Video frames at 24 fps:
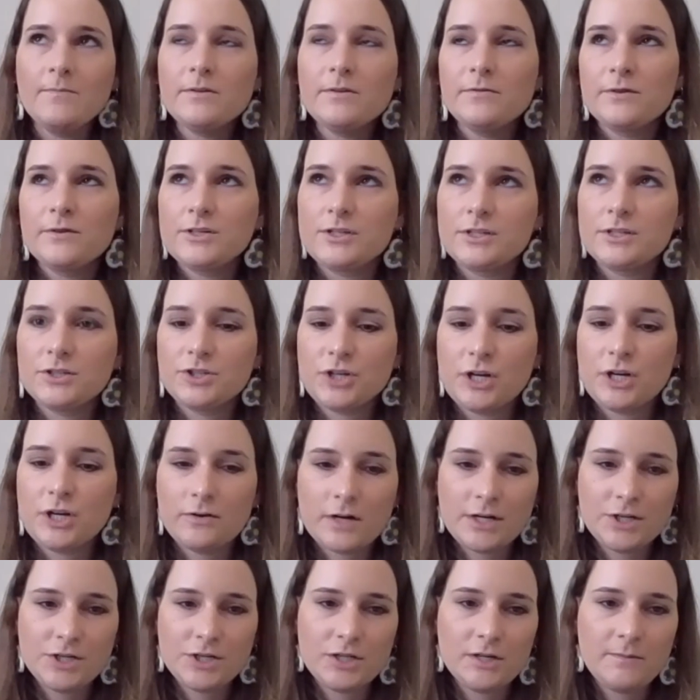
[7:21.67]
I'm the first
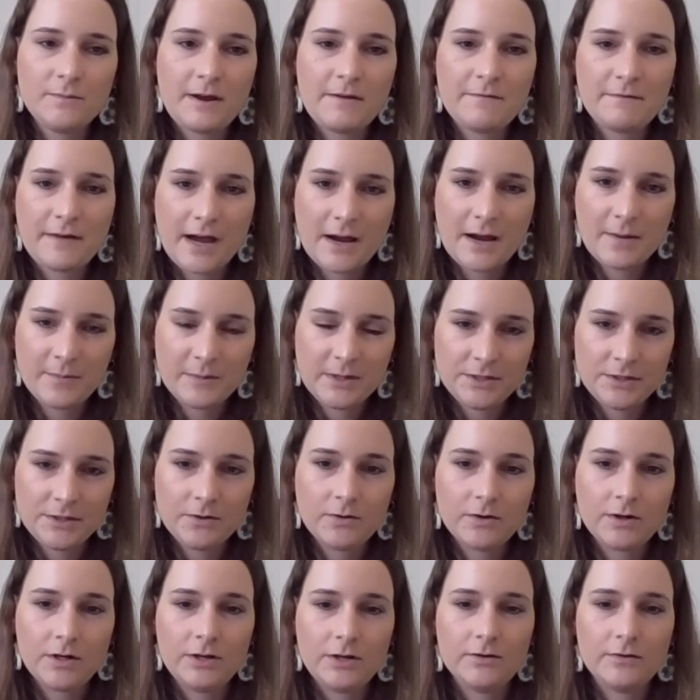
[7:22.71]
generation in my family to
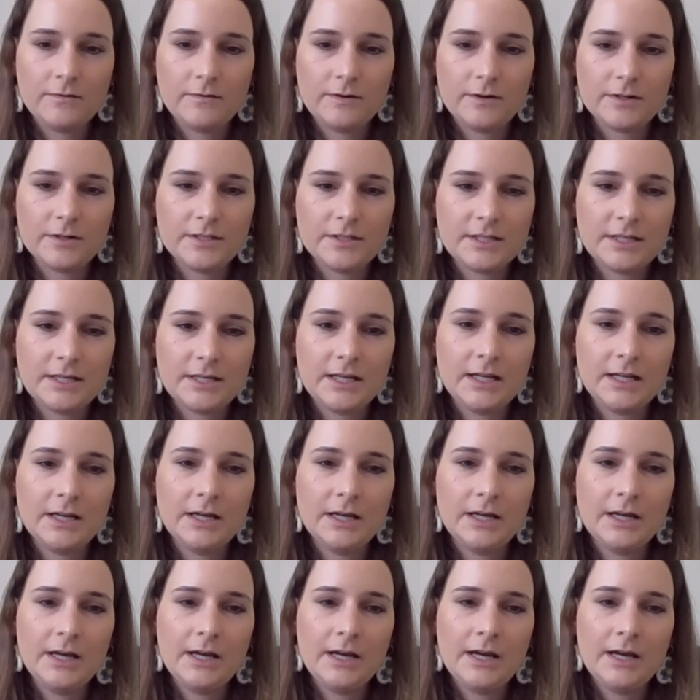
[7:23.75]
go to university.